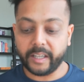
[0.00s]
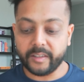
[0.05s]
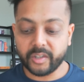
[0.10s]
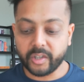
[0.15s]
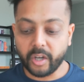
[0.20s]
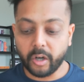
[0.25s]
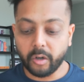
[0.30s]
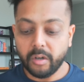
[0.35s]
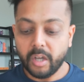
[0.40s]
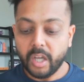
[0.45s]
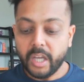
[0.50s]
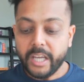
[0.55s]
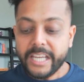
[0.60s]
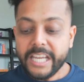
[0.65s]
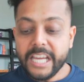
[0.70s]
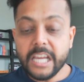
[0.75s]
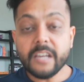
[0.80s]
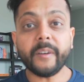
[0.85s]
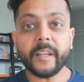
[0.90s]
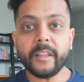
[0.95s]
And so
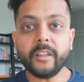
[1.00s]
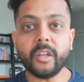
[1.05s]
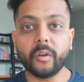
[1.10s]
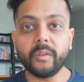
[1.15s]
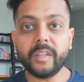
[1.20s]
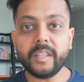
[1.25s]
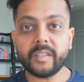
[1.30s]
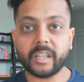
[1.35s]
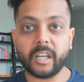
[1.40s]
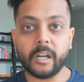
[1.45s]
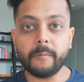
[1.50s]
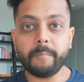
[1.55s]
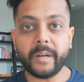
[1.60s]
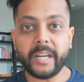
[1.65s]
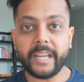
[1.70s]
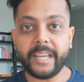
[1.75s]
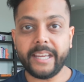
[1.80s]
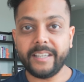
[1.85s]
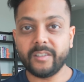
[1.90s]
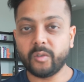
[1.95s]
even though these
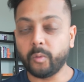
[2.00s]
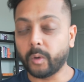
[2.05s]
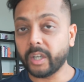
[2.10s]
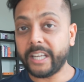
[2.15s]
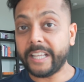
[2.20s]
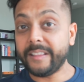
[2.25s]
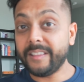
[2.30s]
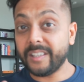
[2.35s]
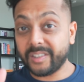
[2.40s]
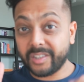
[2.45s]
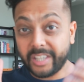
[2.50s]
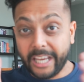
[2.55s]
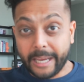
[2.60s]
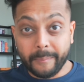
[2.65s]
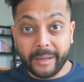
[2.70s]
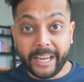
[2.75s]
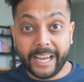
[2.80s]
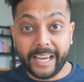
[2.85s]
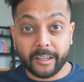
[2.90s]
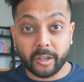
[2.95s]
companies were in the
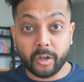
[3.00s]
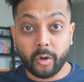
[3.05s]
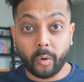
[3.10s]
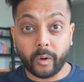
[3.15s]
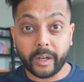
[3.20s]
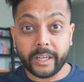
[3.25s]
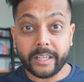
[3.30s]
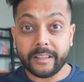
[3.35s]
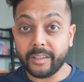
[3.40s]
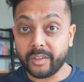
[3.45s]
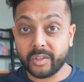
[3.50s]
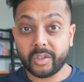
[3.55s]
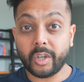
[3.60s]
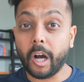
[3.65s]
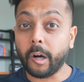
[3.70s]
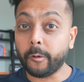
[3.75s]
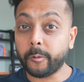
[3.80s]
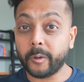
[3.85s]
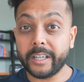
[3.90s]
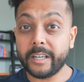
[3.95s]
same category, their
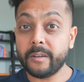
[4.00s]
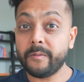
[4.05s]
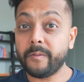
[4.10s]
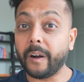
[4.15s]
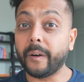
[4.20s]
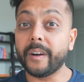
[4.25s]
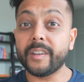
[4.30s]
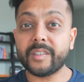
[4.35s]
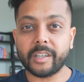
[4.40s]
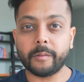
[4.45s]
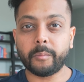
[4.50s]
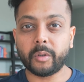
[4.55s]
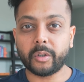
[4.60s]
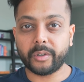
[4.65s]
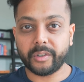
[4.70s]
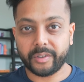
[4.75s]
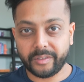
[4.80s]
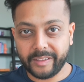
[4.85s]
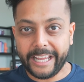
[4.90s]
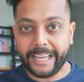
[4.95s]
software did very
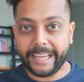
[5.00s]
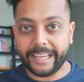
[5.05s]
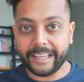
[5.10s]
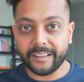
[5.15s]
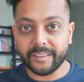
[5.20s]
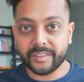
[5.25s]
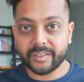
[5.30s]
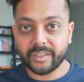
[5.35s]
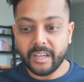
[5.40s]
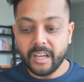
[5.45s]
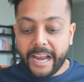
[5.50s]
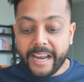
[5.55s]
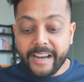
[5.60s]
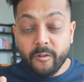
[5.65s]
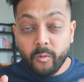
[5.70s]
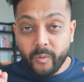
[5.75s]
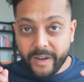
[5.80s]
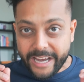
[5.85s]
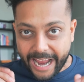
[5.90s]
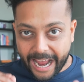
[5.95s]
similar things,
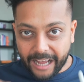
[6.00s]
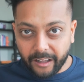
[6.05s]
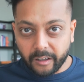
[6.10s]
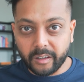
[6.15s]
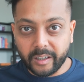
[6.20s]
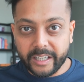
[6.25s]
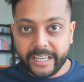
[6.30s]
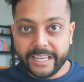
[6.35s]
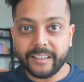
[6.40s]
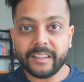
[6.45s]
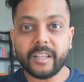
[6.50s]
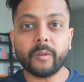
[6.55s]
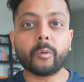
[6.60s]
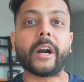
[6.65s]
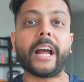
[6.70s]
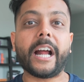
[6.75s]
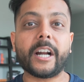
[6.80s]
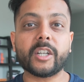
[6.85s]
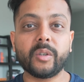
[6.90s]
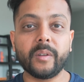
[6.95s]
in reality, they
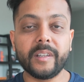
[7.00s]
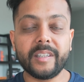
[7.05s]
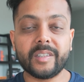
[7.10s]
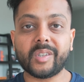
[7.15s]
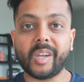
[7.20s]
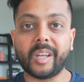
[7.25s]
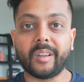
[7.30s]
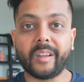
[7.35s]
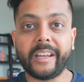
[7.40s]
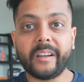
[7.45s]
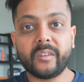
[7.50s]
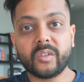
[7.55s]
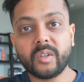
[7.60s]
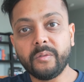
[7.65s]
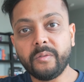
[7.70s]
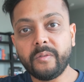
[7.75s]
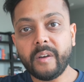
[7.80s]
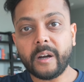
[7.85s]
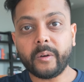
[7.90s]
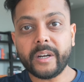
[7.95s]
were actually selling
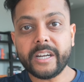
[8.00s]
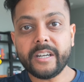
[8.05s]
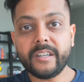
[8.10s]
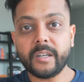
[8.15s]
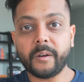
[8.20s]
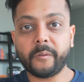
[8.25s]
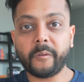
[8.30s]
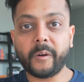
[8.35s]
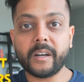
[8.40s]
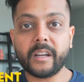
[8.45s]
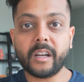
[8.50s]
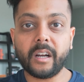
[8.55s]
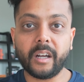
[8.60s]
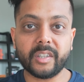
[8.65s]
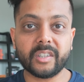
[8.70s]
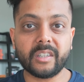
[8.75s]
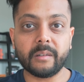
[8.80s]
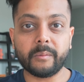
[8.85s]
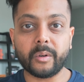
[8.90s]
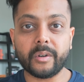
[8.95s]
to very different
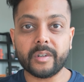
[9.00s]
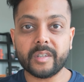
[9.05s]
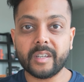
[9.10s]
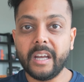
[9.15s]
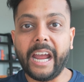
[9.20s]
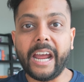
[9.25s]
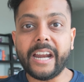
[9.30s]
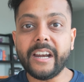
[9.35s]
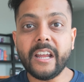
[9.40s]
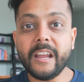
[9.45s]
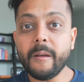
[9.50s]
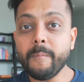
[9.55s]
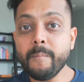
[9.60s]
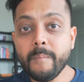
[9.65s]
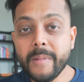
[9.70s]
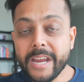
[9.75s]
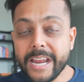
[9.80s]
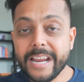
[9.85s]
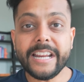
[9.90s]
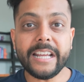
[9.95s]
customers. And
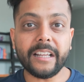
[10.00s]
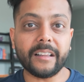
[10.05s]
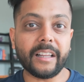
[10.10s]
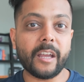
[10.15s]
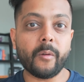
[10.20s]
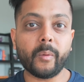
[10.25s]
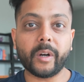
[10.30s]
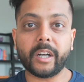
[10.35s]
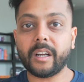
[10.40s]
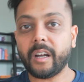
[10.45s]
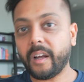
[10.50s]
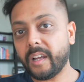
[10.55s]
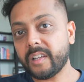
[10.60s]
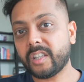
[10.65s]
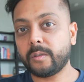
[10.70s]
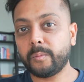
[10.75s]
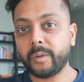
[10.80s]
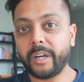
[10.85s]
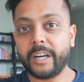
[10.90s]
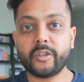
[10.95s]
immediately when a
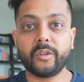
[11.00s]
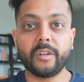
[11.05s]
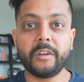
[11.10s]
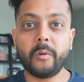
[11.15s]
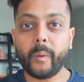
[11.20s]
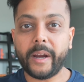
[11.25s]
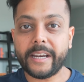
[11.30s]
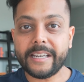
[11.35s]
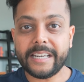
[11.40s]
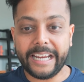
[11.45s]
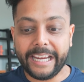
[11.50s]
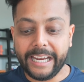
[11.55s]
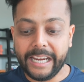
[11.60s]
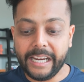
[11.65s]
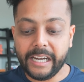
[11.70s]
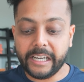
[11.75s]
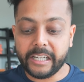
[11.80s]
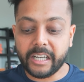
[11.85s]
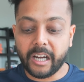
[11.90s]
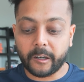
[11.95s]
customer actually went
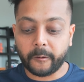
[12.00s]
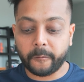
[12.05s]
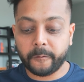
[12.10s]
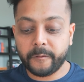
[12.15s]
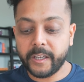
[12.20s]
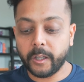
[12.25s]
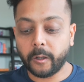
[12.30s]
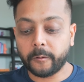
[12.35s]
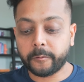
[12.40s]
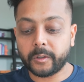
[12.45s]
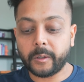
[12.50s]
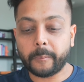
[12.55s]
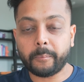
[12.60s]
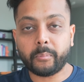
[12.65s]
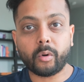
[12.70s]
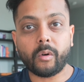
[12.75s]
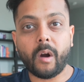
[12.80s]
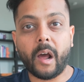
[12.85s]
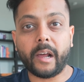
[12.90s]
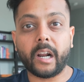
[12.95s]
in and got a feel for the
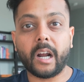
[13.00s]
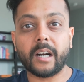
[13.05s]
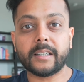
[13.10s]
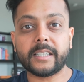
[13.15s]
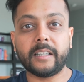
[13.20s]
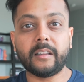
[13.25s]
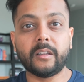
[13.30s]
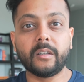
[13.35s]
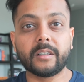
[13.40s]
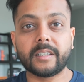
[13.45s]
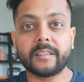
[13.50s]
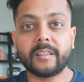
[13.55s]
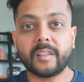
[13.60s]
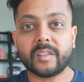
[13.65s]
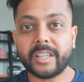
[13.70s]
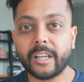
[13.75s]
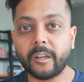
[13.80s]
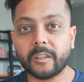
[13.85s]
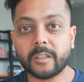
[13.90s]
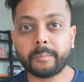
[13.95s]
product and looked at the
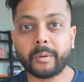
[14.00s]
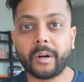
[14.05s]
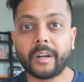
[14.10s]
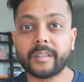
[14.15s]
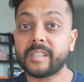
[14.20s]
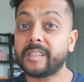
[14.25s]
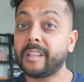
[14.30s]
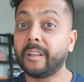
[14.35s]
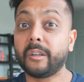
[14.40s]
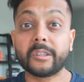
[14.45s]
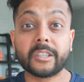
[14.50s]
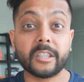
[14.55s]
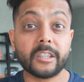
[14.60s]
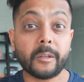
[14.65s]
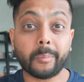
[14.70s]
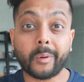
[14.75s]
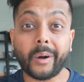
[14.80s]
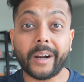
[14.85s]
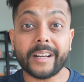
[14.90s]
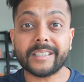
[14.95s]
sales process and looked at
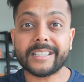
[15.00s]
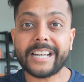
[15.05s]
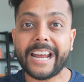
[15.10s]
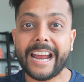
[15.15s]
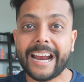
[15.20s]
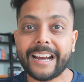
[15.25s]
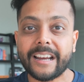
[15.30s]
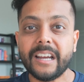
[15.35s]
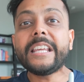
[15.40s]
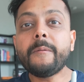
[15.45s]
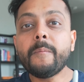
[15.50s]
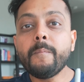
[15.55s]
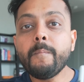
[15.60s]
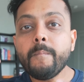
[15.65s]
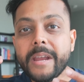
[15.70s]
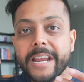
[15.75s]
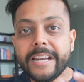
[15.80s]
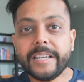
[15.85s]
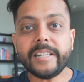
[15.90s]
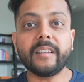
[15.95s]
the price tag,
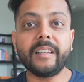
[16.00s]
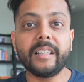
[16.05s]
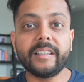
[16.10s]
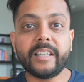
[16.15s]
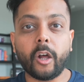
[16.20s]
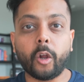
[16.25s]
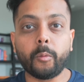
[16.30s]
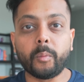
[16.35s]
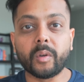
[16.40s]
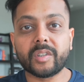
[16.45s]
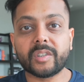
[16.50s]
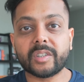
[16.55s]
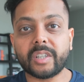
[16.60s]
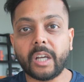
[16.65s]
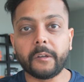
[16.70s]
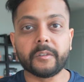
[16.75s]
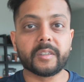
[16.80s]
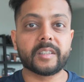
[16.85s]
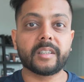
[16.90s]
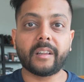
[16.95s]
immediately they almost
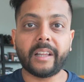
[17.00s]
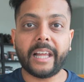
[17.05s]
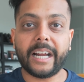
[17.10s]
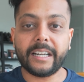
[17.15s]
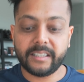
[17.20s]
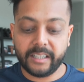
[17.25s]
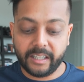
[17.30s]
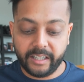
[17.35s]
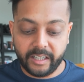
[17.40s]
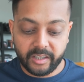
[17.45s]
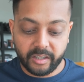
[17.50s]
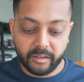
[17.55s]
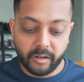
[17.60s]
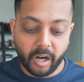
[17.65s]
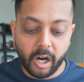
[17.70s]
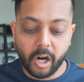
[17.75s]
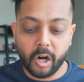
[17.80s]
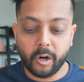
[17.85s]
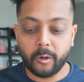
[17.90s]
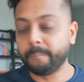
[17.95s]
self-selected into,
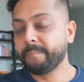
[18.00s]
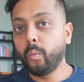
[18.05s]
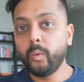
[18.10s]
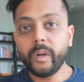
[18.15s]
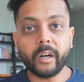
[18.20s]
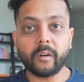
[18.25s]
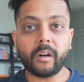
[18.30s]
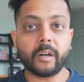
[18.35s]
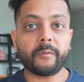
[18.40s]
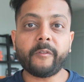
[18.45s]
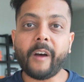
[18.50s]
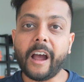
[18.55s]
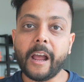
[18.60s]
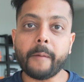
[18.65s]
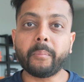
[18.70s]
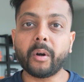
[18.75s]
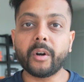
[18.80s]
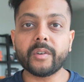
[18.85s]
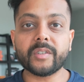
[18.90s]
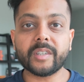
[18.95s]
oh, we are a
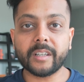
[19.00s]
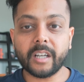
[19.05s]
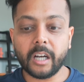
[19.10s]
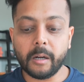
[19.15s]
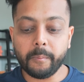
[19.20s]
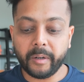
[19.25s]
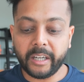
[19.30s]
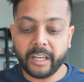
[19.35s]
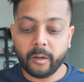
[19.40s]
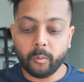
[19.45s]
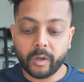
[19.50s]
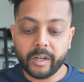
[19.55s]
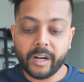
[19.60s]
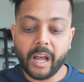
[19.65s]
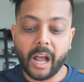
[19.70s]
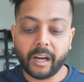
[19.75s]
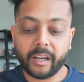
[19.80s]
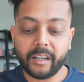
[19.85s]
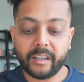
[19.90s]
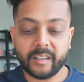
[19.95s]
five-person company. We're
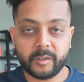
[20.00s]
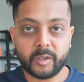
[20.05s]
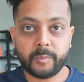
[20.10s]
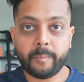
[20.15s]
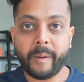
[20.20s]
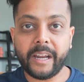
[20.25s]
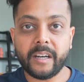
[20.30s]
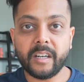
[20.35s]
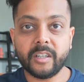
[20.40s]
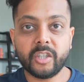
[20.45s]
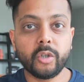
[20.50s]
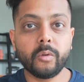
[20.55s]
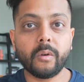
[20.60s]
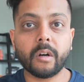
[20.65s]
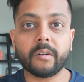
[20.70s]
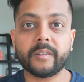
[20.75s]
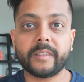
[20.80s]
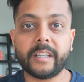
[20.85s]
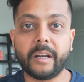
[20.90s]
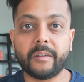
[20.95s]
not going to spend two
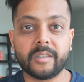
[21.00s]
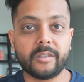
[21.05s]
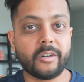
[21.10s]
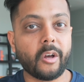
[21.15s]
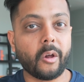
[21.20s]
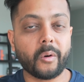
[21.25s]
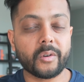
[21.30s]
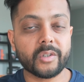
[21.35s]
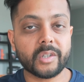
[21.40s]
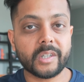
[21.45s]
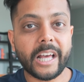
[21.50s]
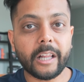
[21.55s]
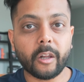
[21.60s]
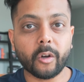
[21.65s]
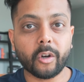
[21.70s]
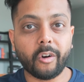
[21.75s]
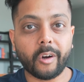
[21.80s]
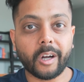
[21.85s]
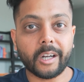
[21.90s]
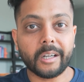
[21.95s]
hundred thousand dollars on
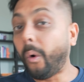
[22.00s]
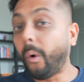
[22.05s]
Eloqua.